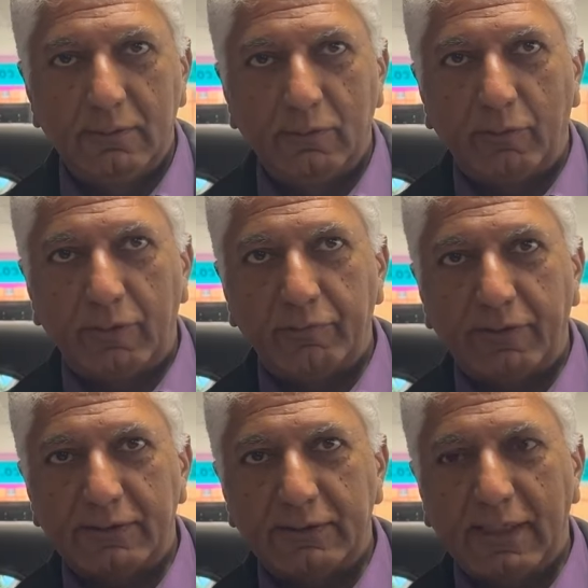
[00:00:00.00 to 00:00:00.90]
one of the
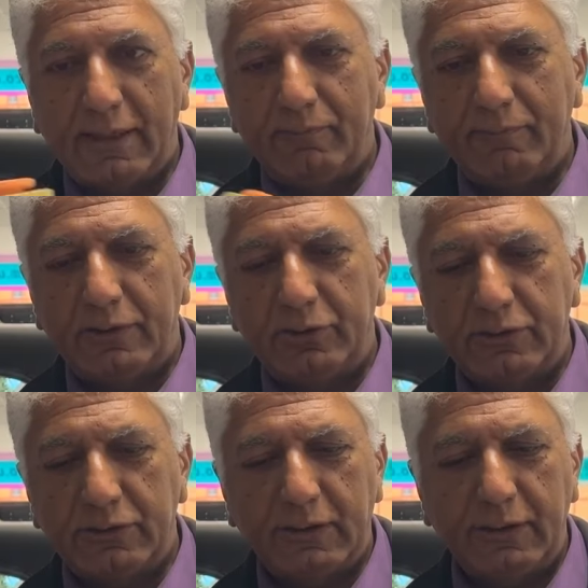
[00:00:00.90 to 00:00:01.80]
filters there, as you can
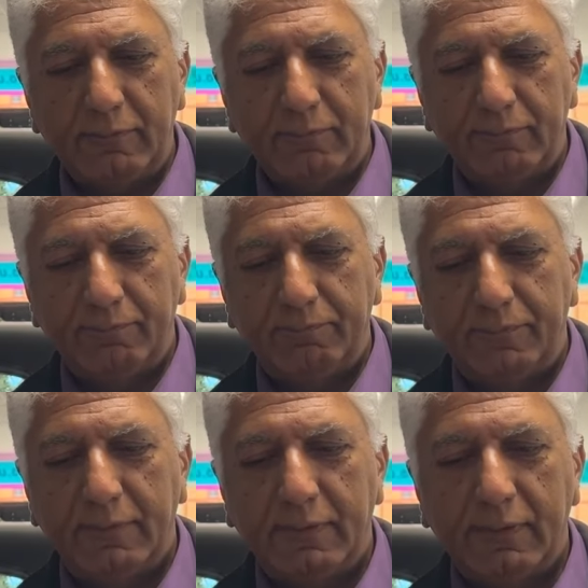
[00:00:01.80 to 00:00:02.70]
see,
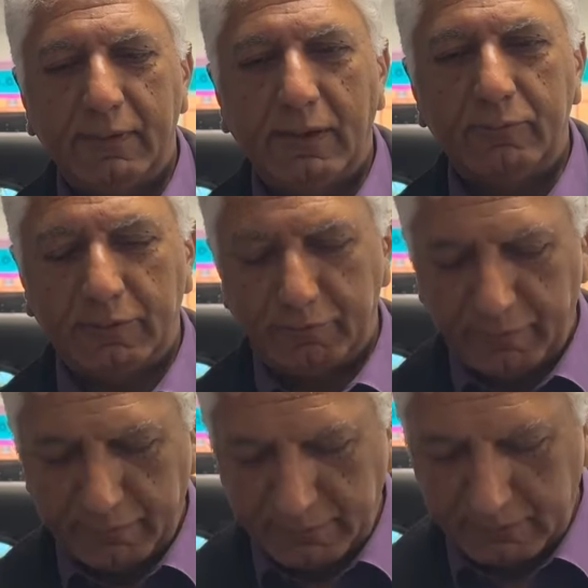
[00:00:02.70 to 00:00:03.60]
absolutely
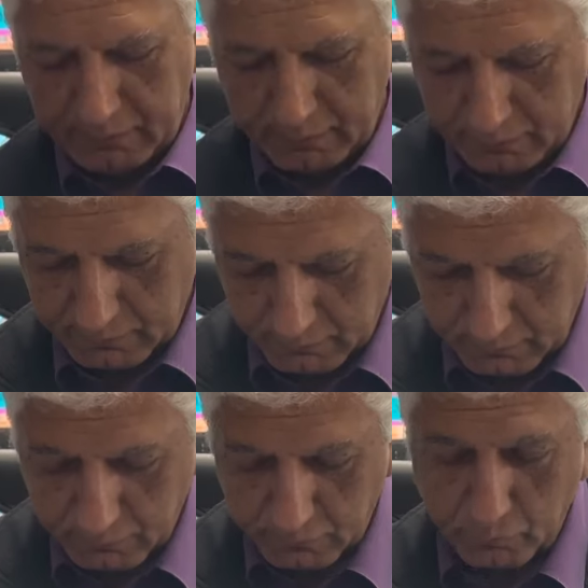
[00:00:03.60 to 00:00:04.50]
filthy.
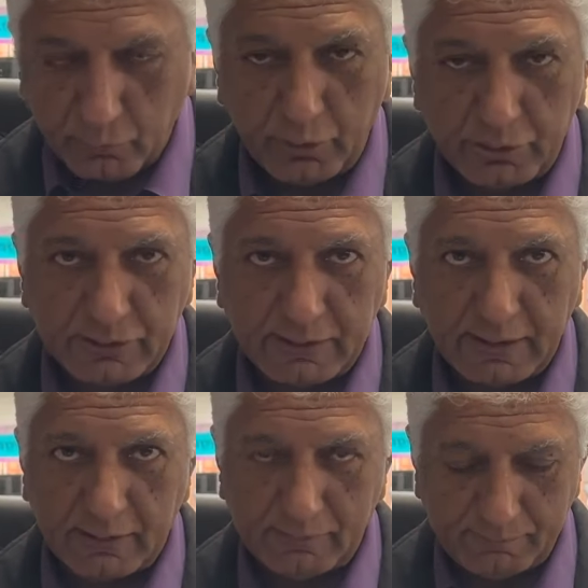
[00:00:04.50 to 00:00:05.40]
Worse still,